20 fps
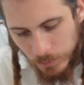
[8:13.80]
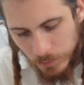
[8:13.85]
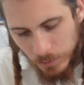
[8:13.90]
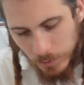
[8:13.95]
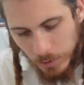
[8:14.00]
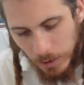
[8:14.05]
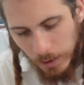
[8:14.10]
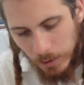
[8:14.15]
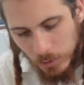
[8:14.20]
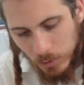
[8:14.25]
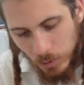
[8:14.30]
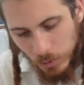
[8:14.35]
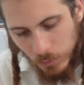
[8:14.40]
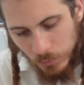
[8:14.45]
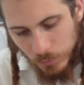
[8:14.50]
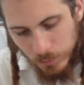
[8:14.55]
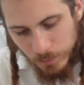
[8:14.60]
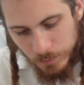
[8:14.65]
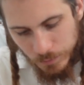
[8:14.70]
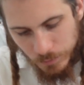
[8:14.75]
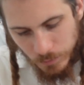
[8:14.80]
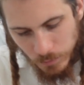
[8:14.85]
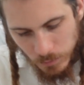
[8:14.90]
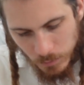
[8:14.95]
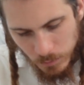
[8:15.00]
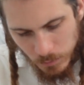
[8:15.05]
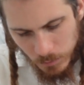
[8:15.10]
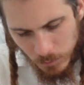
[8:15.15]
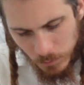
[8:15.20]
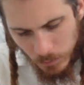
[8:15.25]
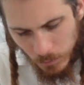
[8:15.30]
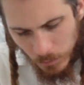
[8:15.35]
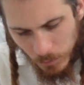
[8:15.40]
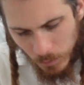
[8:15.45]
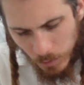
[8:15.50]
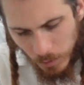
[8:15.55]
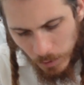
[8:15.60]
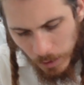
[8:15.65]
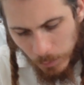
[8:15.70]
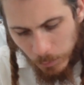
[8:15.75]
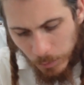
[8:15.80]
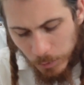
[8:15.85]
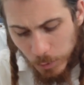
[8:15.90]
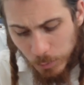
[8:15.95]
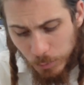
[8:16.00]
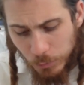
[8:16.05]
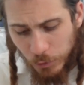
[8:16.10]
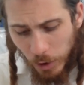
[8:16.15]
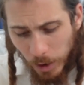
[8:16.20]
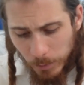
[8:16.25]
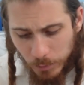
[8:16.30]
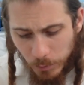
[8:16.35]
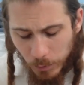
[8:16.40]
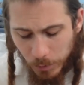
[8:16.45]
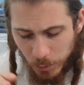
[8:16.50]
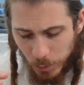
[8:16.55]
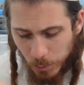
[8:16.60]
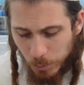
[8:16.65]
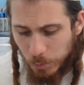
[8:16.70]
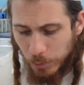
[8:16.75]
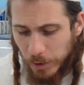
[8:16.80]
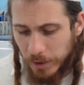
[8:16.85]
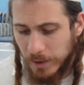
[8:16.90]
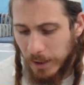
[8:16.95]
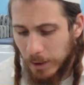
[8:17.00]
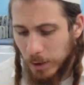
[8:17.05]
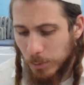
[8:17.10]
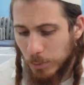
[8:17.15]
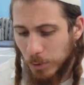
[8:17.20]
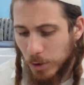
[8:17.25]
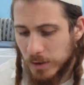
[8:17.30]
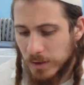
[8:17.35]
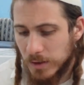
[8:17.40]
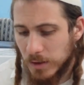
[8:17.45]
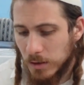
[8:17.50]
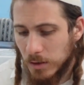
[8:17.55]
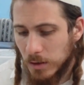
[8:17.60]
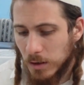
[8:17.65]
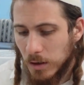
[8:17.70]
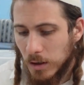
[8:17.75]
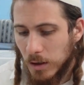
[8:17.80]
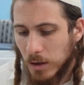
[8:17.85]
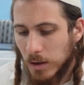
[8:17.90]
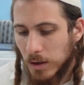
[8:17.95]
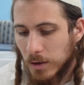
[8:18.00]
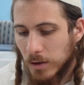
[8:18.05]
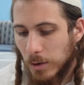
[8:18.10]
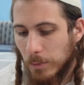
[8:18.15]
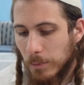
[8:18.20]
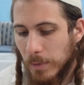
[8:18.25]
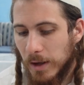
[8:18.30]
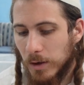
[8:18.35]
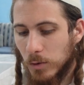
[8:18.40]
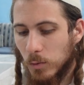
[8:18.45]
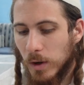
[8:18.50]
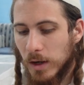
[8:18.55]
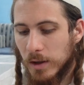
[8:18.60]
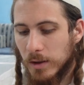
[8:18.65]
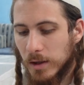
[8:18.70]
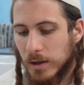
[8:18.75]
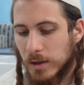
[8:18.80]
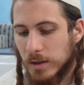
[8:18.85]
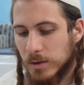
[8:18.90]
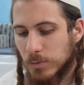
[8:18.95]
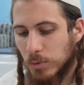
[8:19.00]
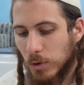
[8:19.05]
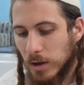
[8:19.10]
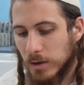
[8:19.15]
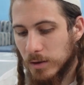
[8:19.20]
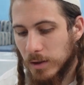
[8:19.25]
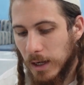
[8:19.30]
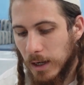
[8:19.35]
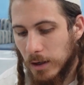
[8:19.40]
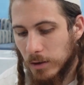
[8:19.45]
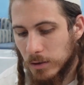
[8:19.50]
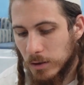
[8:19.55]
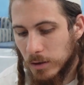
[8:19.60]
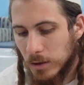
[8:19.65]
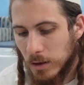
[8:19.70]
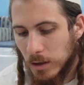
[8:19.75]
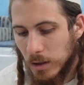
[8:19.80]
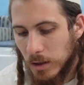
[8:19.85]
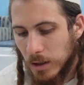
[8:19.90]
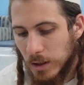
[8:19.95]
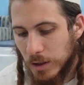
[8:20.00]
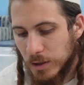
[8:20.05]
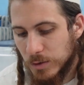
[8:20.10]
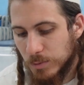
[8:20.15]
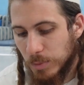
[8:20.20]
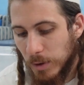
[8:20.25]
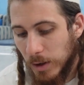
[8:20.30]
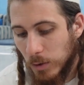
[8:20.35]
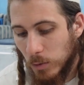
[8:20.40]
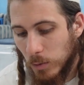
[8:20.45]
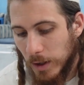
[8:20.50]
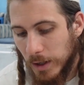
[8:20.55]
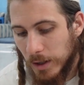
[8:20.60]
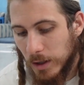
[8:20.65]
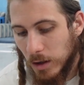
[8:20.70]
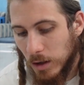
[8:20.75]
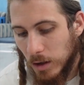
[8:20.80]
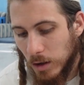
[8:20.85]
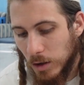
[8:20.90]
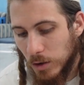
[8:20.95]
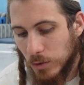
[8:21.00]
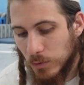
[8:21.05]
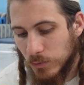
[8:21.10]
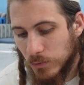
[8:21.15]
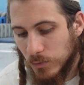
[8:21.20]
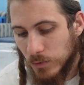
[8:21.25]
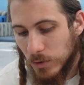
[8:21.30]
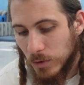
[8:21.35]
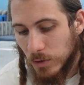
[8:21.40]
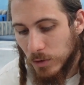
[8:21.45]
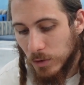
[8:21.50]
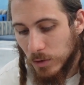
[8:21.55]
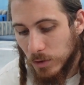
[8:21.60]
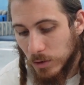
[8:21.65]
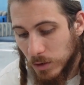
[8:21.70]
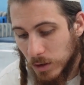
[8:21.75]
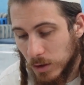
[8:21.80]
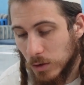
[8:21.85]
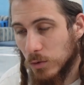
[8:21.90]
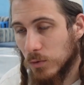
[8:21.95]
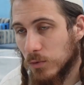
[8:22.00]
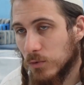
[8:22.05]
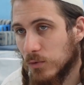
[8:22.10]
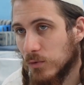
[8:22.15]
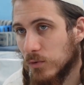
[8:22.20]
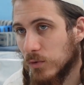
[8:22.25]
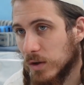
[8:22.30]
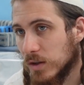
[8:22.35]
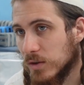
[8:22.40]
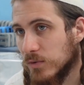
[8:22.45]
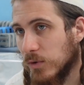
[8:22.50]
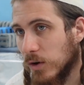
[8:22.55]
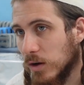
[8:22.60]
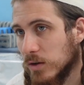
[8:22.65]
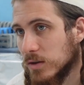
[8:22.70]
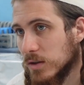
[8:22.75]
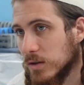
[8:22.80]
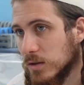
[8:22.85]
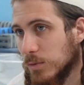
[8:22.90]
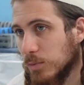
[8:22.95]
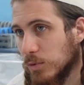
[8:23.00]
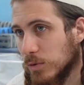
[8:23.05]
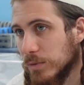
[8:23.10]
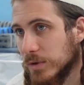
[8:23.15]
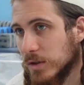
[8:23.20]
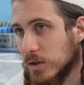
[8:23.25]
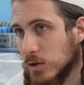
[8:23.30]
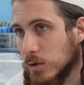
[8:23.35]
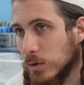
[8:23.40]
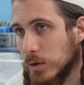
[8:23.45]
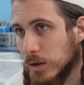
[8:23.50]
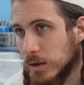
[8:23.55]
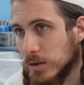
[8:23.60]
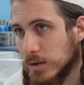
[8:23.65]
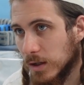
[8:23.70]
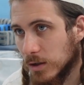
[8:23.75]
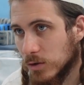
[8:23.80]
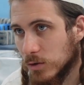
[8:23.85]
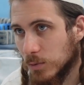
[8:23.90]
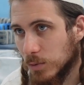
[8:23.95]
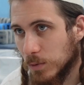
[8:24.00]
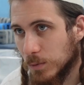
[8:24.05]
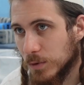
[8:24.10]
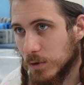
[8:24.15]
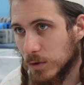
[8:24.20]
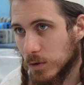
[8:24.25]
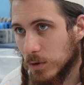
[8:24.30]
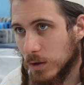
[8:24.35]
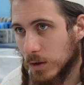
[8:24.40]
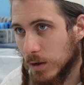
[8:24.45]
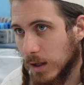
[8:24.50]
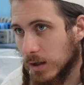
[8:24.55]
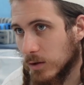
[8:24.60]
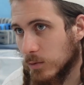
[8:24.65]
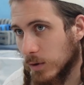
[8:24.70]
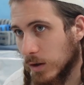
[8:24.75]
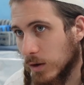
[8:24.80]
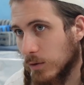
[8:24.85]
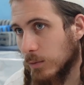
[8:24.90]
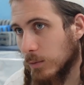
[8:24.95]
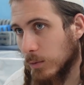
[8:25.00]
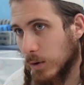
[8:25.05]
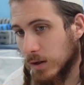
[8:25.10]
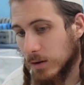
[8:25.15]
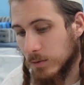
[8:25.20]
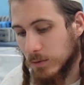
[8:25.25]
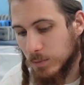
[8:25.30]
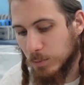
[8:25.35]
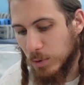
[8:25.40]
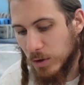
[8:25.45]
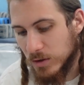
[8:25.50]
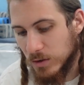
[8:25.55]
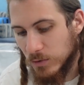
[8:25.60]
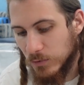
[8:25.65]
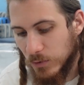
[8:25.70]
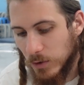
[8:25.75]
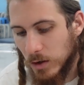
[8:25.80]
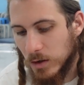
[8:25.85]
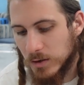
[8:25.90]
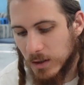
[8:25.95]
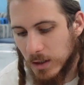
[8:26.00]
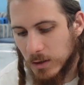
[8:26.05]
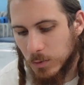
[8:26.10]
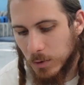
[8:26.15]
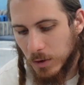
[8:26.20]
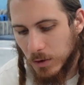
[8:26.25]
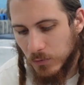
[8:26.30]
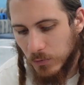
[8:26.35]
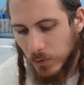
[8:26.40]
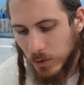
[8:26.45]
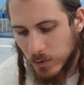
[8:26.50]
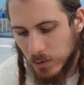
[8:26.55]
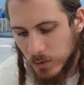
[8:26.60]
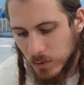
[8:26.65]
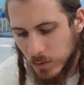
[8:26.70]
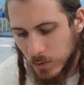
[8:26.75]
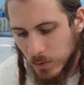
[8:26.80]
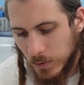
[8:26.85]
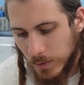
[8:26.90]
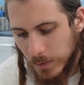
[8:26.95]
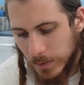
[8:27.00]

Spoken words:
Yaakov. And when you bring down a person, the main way that he's brought down is by way of niyuf. He falls into promiscuity, sexual promiscuity. That's when a person falls, that's where he falls to.